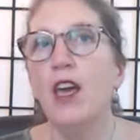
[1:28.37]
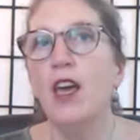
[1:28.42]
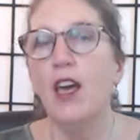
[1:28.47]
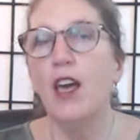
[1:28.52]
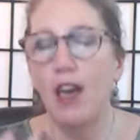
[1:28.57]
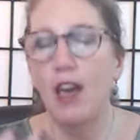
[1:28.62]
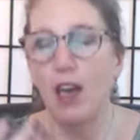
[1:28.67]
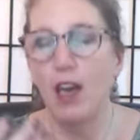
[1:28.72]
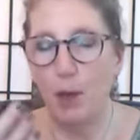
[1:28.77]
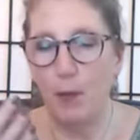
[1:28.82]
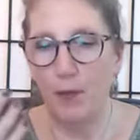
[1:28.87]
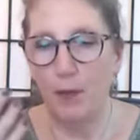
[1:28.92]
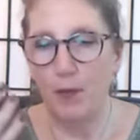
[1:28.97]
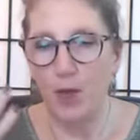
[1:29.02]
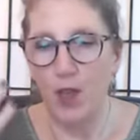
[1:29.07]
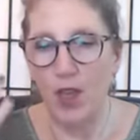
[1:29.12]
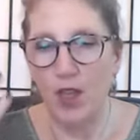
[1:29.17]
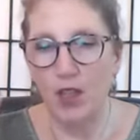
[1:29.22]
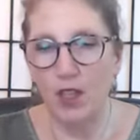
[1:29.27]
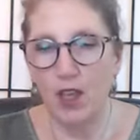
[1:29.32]

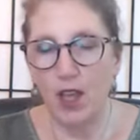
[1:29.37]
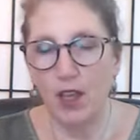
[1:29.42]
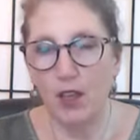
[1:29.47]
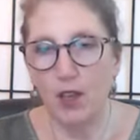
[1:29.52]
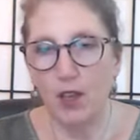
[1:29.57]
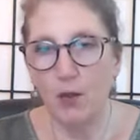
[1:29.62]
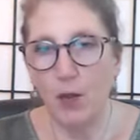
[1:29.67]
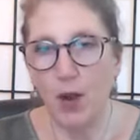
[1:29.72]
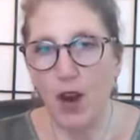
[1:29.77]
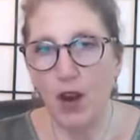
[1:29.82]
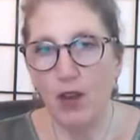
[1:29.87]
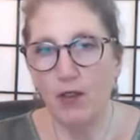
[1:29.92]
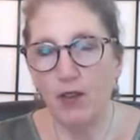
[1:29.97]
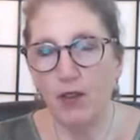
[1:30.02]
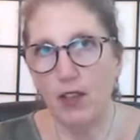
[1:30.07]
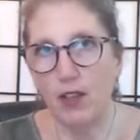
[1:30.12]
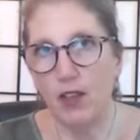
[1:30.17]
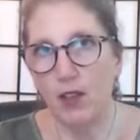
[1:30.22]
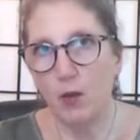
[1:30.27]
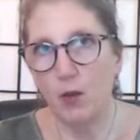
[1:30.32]
The other part of
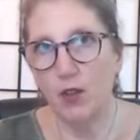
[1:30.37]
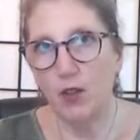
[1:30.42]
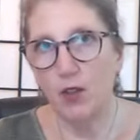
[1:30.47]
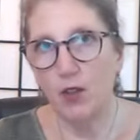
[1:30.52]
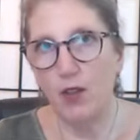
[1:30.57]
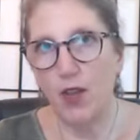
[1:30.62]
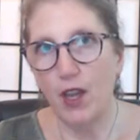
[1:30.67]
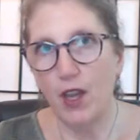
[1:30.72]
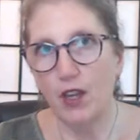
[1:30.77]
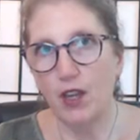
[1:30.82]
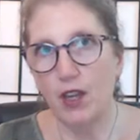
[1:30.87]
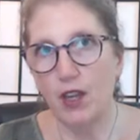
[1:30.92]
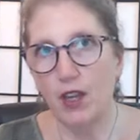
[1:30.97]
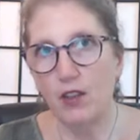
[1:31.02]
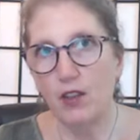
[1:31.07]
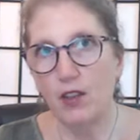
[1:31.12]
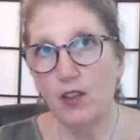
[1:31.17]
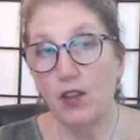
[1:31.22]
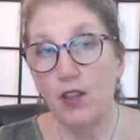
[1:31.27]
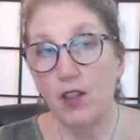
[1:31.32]
it that was affecting
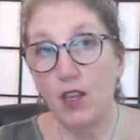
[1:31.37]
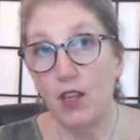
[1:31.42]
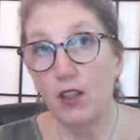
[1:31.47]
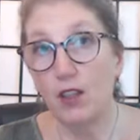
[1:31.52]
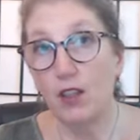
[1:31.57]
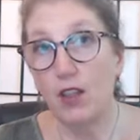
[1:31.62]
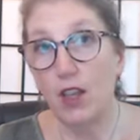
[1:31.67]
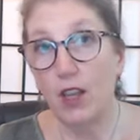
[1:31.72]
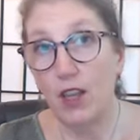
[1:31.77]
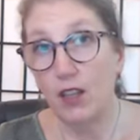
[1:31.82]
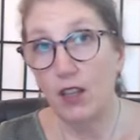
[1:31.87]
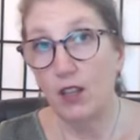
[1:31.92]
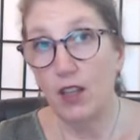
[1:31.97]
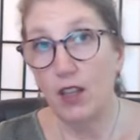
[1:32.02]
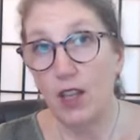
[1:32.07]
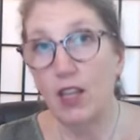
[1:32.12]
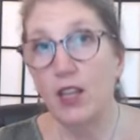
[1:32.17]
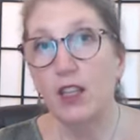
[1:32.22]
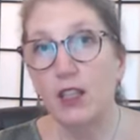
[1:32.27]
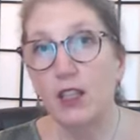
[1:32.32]
us is that it's
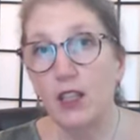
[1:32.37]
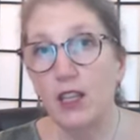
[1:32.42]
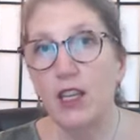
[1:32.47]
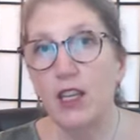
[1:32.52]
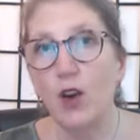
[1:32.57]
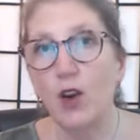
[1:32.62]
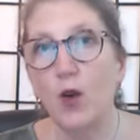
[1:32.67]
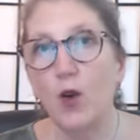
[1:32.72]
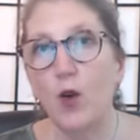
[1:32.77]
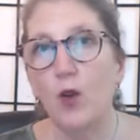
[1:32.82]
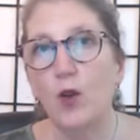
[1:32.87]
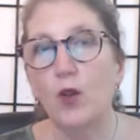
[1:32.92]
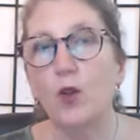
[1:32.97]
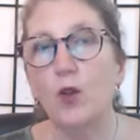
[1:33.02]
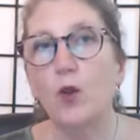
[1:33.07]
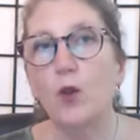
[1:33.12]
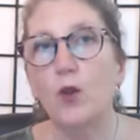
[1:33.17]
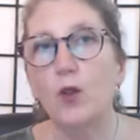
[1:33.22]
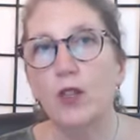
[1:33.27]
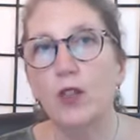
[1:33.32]
in Leo. So
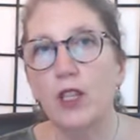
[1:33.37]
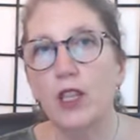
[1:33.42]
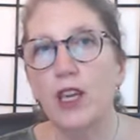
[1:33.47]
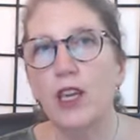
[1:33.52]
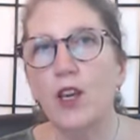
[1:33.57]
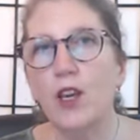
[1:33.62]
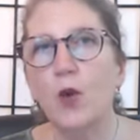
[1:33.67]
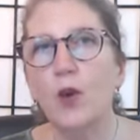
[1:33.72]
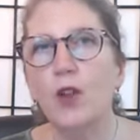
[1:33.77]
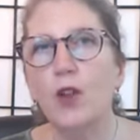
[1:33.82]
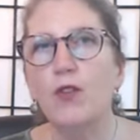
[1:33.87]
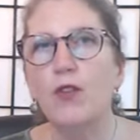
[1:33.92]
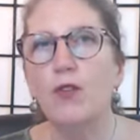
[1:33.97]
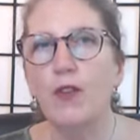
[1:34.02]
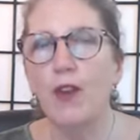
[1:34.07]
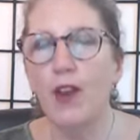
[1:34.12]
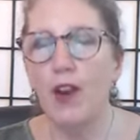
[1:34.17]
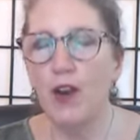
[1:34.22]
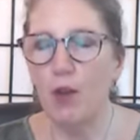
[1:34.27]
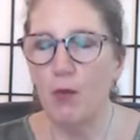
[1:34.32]
Leo is
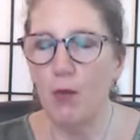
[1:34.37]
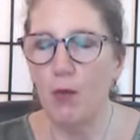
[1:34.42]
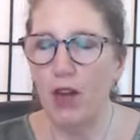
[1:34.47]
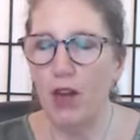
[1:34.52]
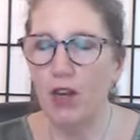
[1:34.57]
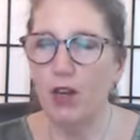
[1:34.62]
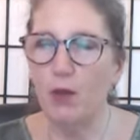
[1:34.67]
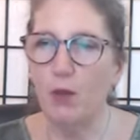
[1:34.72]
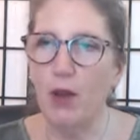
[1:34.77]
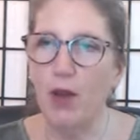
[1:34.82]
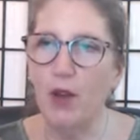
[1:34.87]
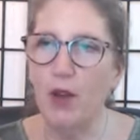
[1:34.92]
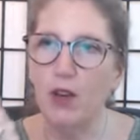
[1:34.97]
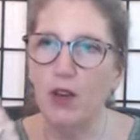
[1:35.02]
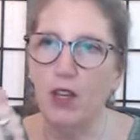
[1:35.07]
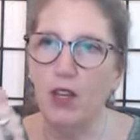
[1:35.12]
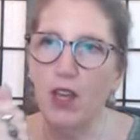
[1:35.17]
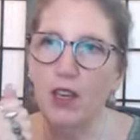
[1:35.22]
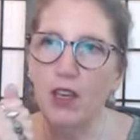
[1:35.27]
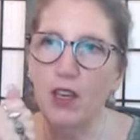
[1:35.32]
very much about
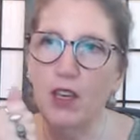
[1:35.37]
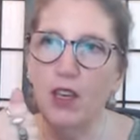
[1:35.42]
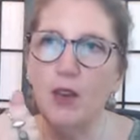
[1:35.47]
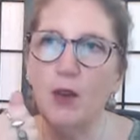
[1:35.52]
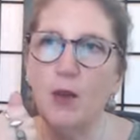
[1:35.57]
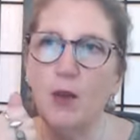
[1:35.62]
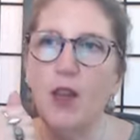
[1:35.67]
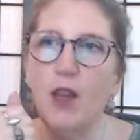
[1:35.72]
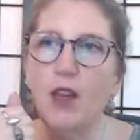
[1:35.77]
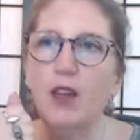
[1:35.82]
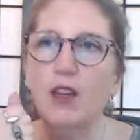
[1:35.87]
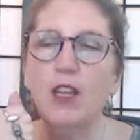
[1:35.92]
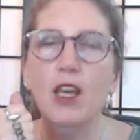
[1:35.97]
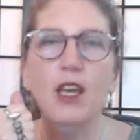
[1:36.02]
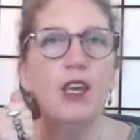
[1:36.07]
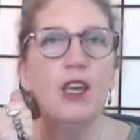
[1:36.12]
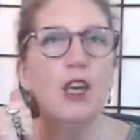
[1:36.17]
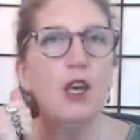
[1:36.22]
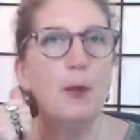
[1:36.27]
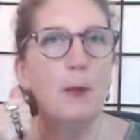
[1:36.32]
taking
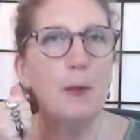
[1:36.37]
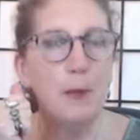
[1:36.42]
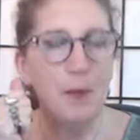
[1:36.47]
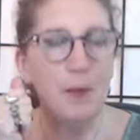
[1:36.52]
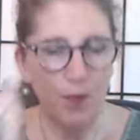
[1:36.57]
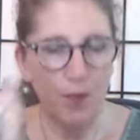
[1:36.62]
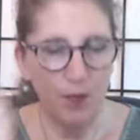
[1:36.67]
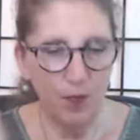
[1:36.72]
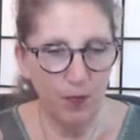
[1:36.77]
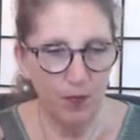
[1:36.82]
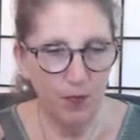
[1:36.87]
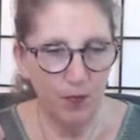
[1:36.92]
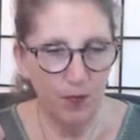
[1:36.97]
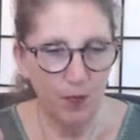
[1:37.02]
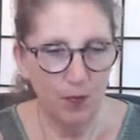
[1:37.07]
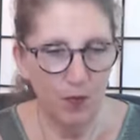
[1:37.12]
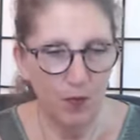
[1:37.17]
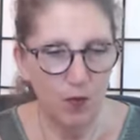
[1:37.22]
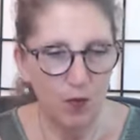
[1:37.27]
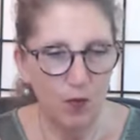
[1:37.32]

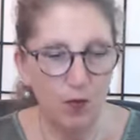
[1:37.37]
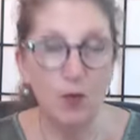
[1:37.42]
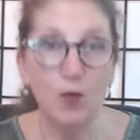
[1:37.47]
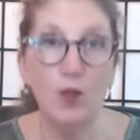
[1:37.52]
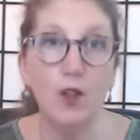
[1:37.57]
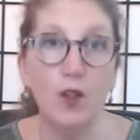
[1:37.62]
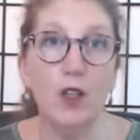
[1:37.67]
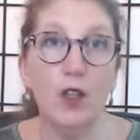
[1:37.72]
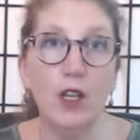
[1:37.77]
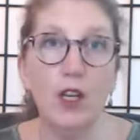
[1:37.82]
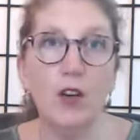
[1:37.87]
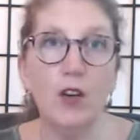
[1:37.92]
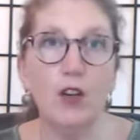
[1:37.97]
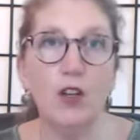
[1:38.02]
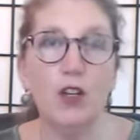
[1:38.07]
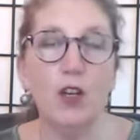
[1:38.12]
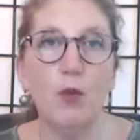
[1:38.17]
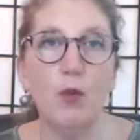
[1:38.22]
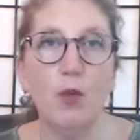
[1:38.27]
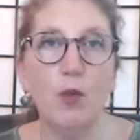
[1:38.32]
the
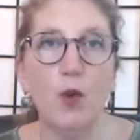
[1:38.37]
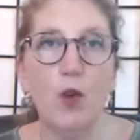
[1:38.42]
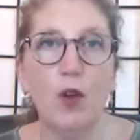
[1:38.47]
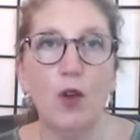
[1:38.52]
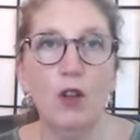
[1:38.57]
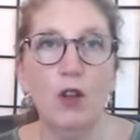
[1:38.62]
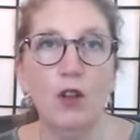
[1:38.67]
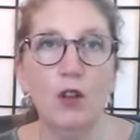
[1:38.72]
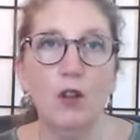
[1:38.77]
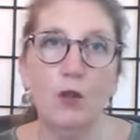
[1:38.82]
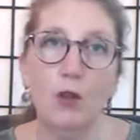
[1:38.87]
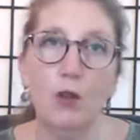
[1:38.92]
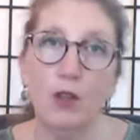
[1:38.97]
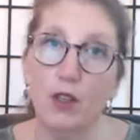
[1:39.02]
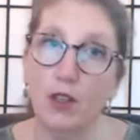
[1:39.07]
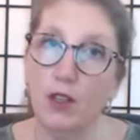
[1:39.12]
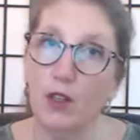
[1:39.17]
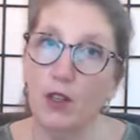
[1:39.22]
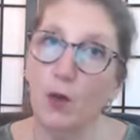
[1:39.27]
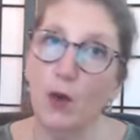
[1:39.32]
leadership role,
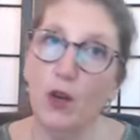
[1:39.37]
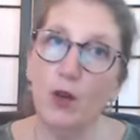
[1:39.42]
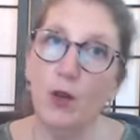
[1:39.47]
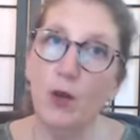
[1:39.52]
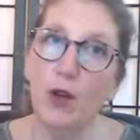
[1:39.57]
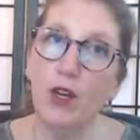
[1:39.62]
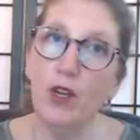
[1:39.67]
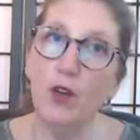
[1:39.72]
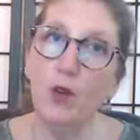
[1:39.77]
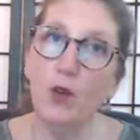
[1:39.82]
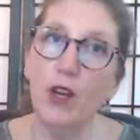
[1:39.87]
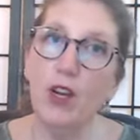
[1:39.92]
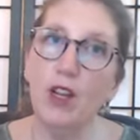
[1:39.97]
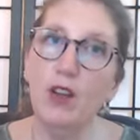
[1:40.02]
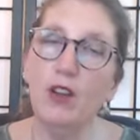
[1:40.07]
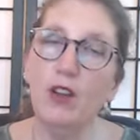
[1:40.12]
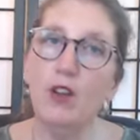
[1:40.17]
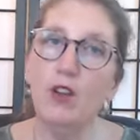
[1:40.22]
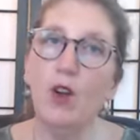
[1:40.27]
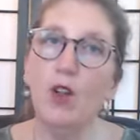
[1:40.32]
which is what
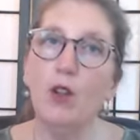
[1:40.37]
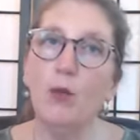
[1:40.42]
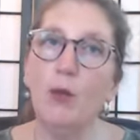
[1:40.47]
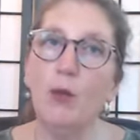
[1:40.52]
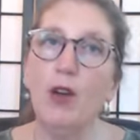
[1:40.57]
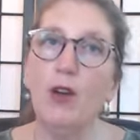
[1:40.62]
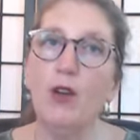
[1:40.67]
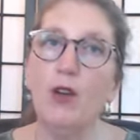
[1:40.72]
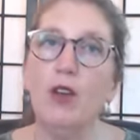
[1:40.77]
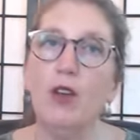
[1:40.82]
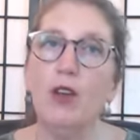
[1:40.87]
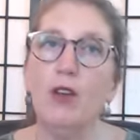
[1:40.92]
2020 is all about.